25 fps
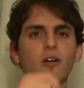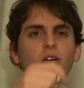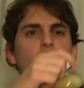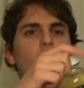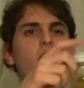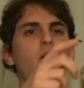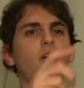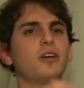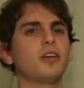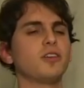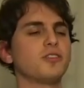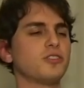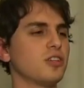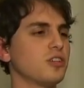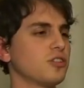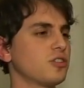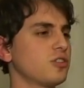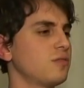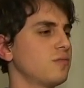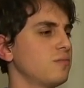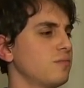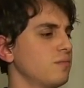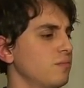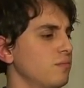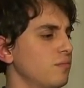alcoholic is
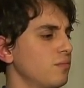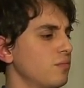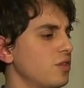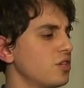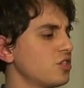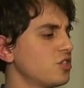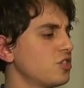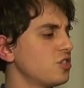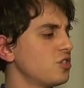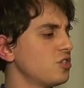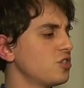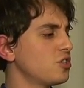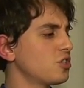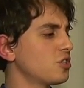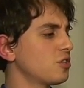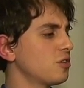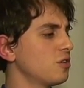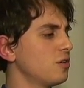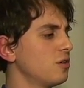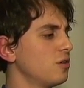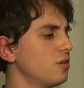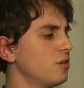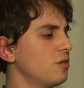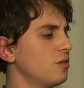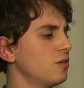this? This is
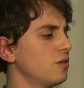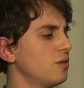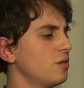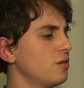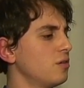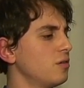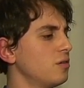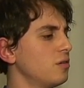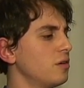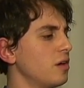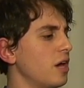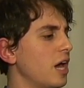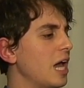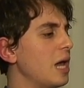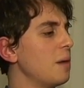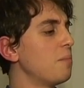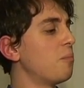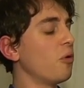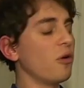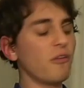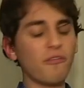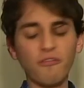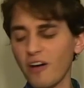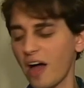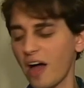8.5